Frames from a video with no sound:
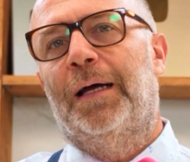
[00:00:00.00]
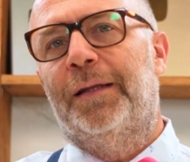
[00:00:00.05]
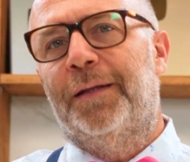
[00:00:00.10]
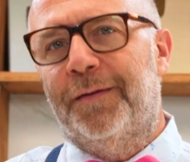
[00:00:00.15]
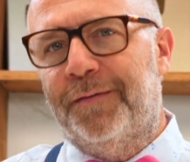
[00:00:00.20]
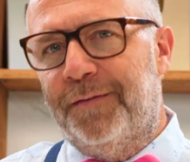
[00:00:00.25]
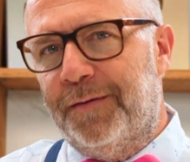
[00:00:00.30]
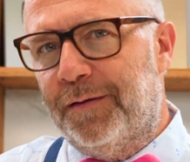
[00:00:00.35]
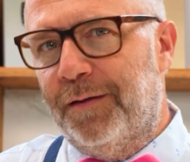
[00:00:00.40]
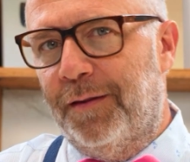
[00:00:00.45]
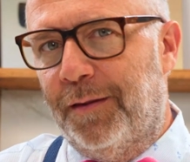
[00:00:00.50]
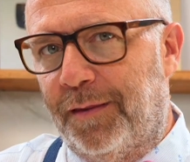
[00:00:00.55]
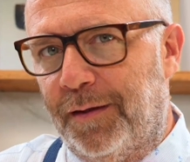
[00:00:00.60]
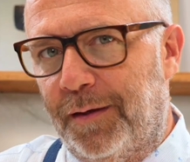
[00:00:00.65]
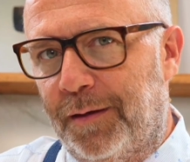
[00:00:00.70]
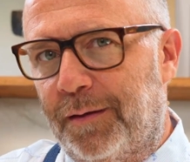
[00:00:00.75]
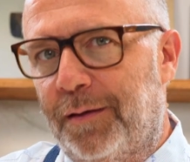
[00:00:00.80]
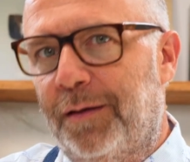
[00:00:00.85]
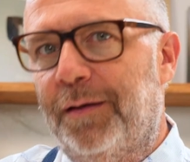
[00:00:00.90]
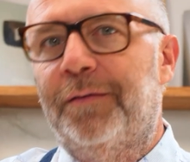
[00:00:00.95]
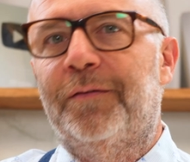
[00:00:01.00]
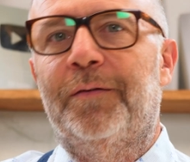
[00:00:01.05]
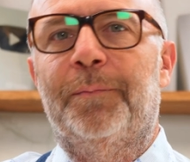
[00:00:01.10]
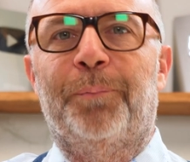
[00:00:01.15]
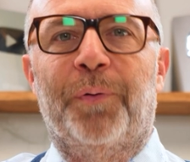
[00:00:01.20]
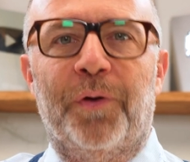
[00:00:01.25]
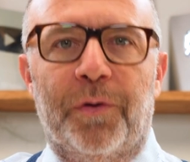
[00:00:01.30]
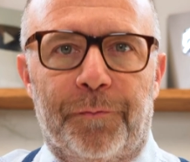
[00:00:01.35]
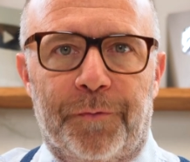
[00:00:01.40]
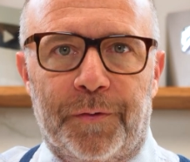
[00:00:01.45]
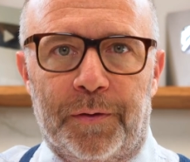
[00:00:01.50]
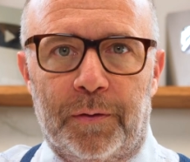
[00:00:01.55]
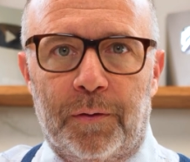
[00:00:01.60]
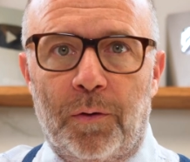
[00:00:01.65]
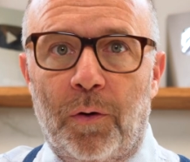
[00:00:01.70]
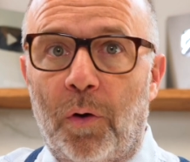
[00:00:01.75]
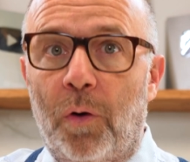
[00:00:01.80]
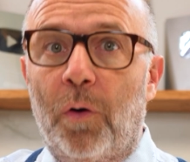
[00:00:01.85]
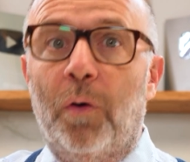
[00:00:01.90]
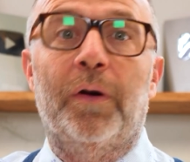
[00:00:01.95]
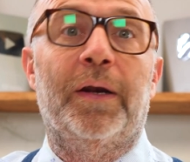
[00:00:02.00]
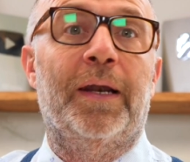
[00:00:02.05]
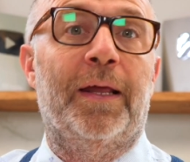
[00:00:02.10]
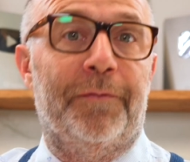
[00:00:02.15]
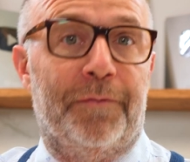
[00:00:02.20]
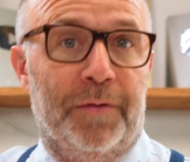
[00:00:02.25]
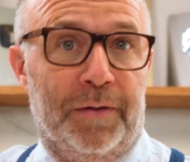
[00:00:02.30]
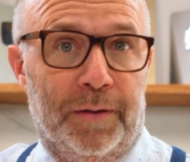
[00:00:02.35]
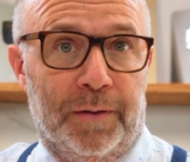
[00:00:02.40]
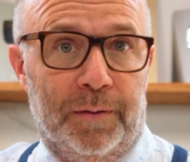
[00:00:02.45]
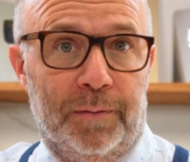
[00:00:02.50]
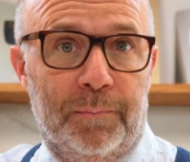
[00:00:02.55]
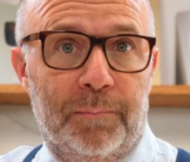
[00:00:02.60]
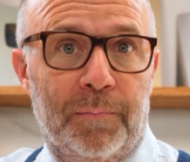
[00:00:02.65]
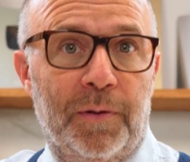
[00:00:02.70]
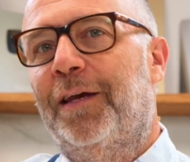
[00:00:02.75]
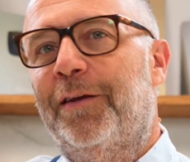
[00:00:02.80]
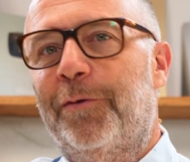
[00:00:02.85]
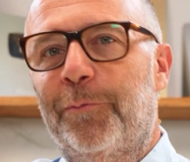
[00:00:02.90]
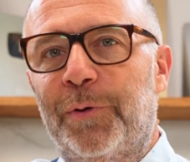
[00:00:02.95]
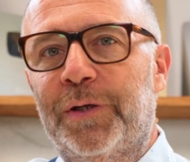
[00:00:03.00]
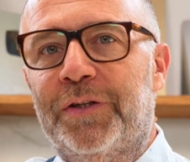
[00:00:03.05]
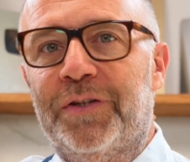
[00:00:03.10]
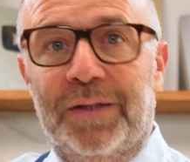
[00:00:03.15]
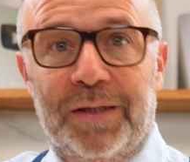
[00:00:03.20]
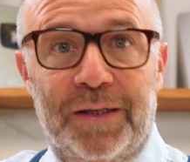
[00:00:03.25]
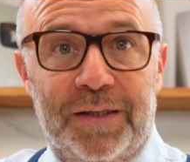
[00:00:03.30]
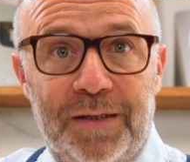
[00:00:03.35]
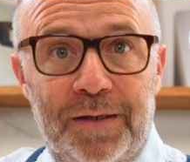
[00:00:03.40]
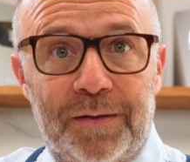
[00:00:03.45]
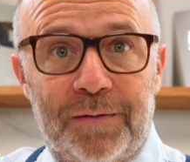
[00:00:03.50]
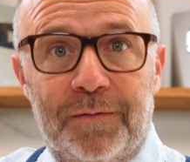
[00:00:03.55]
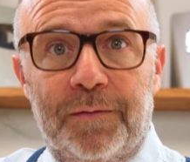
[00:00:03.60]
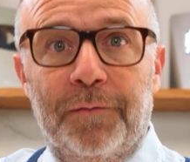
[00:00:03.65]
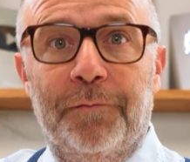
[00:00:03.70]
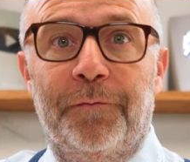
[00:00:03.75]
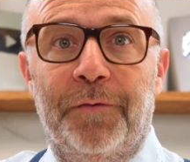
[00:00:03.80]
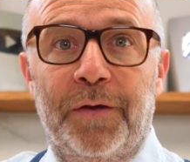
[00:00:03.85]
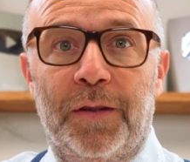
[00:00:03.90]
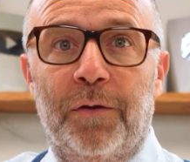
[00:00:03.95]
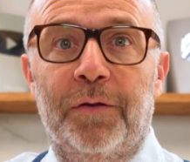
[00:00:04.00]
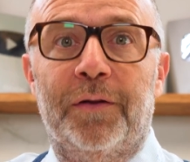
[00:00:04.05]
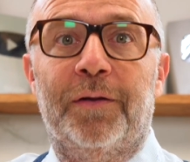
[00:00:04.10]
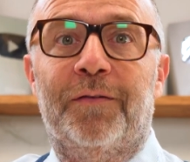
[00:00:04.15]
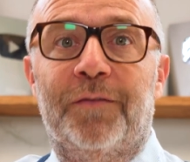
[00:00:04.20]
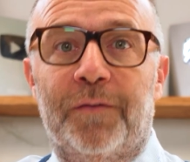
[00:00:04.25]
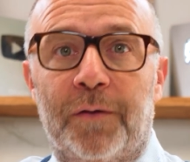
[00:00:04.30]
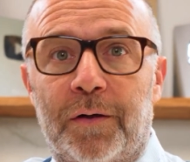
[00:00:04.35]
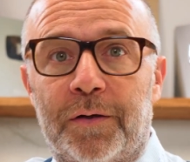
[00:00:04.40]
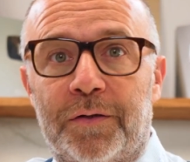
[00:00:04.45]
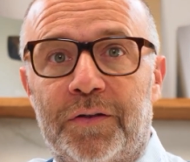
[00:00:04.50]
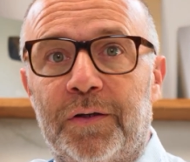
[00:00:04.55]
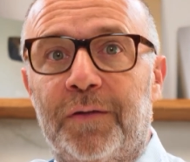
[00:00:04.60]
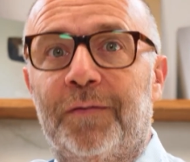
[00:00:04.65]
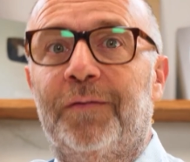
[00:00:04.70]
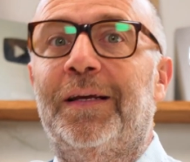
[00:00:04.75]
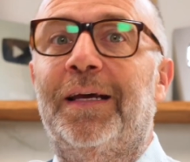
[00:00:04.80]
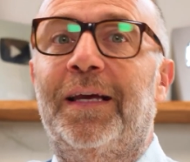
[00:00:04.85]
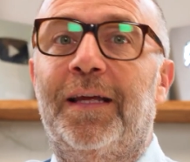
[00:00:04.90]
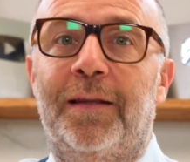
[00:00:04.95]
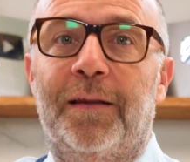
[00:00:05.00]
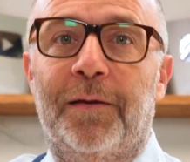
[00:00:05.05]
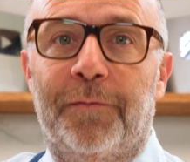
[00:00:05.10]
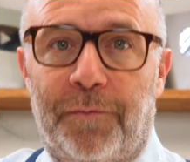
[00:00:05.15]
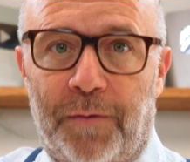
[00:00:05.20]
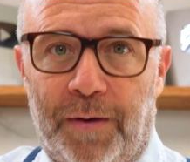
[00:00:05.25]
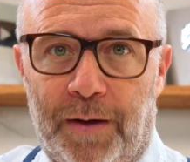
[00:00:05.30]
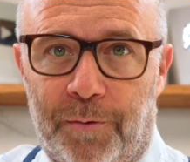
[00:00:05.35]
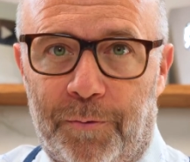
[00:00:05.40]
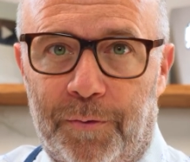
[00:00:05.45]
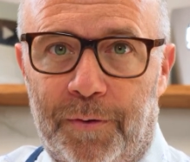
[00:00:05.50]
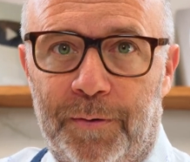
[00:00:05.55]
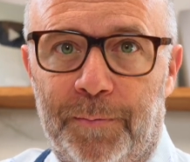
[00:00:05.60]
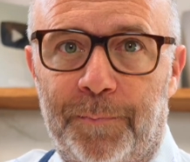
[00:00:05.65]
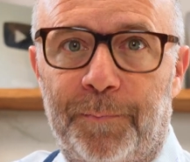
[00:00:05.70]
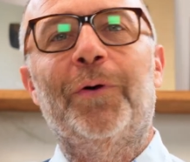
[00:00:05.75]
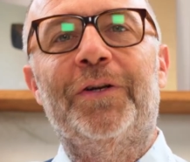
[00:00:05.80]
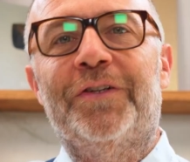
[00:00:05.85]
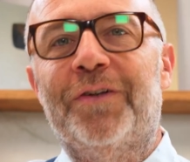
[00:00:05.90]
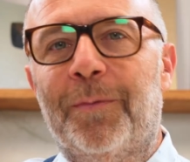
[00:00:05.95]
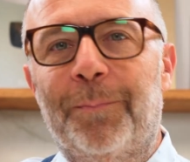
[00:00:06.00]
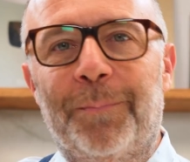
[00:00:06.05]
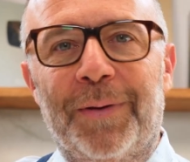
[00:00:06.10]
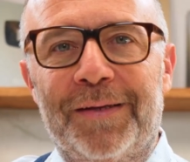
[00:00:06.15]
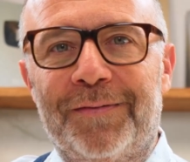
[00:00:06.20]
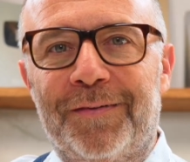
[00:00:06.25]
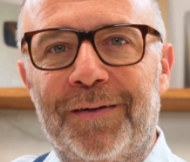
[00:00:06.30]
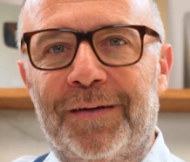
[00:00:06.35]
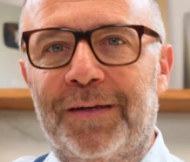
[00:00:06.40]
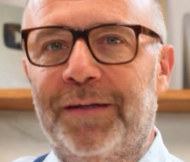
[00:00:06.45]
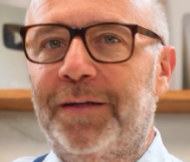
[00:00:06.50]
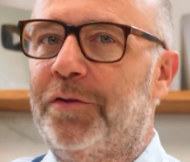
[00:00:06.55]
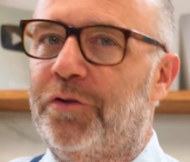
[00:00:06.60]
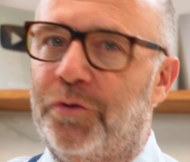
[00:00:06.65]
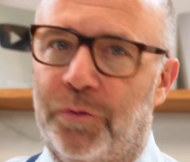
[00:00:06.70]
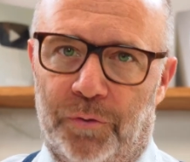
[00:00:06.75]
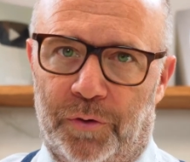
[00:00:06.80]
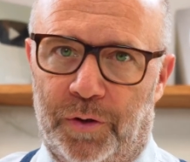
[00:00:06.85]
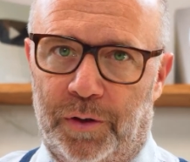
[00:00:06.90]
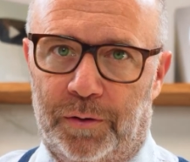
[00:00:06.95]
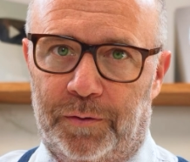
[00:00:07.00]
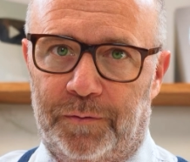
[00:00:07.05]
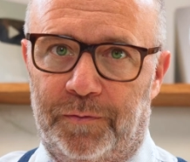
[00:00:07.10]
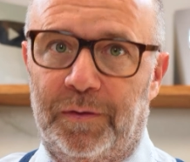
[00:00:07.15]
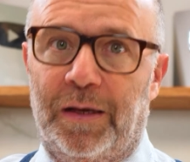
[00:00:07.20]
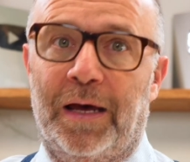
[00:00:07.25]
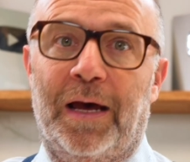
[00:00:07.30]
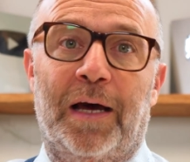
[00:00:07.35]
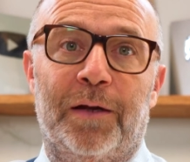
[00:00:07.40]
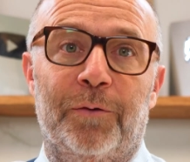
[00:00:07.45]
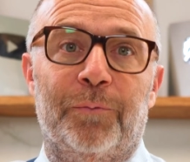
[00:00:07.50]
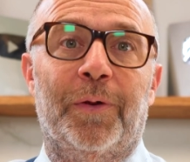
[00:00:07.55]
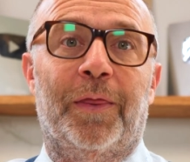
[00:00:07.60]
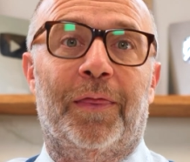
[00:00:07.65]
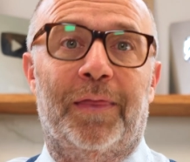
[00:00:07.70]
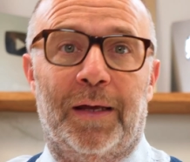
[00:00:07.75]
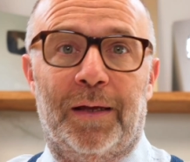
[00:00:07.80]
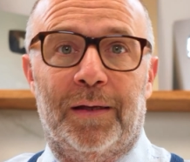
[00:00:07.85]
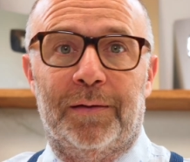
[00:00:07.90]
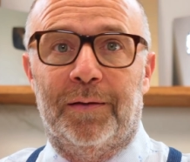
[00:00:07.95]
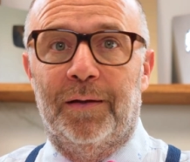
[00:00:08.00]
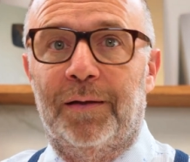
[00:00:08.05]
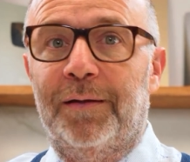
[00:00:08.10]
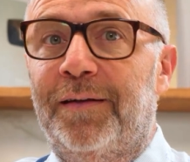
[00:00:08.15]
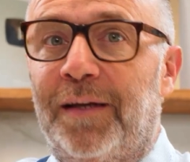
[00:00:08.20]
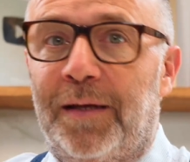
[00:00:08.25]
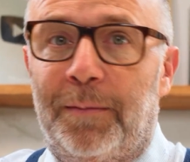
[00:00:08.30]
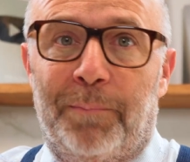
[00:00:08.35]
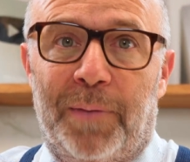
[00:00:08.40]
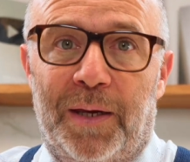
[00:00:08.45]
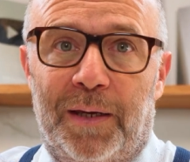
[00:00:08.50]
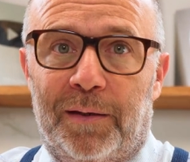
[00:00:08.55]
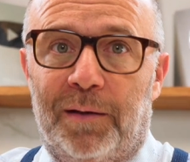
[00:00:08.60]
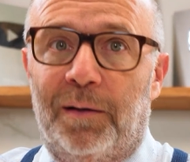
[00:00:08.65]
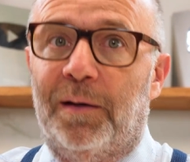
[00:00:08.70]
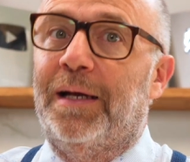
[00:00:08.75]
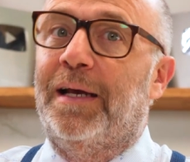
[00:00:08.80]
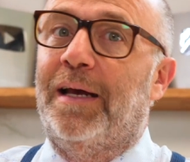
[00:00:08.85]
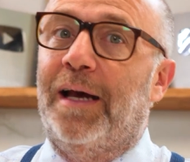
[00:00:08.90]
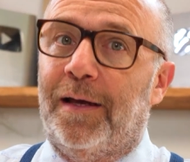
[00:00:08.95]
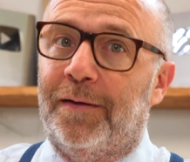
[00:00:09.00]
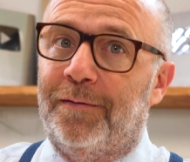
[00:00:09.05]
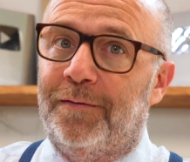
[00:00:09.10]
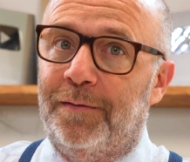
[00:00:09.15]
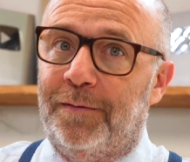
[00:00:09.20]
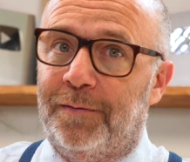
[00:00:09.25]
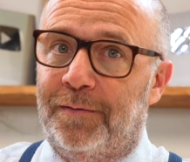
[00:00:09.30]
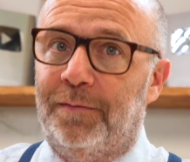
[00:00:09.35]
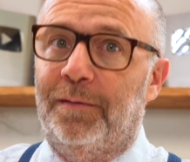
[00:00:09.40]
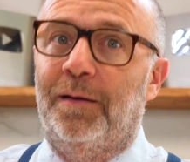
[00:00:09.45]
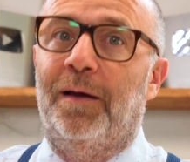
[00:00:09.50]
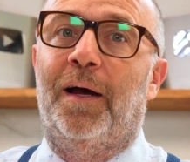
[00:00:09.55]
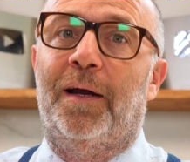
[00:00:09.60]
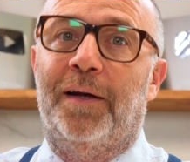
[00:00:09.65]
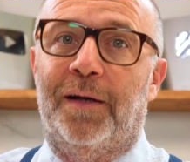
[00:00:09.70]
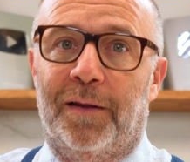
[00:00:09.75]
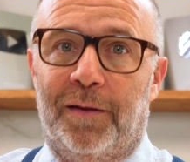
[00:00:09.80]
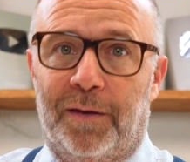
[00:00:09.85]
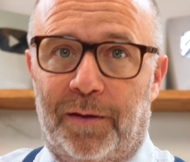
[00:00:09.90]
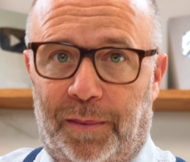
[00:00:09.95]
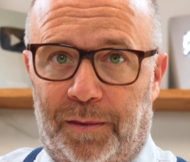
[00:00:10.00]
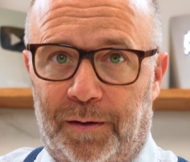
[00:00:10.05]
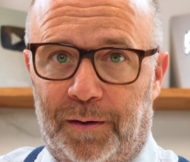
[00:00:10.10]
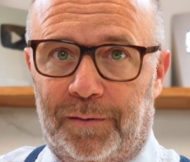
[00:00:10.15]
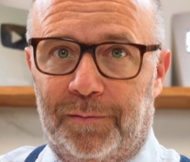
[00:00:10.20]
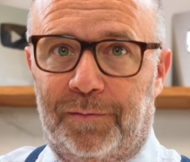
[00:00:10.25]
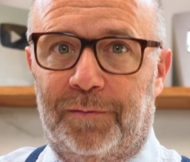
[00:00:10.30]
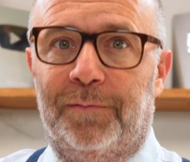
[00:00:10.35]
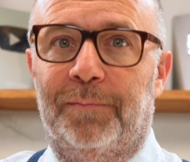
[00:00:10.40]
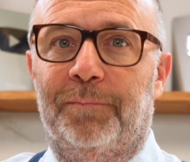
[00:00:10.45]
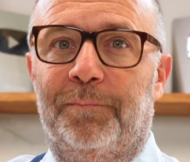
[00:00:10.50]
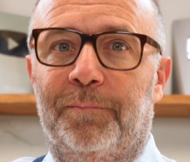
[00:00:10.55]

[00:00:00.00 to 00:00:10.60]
And the second thing is a proofing, or leavening, in which the yeast feed on the starches in the flour, which are basically sugars, and with that they make gases and other things,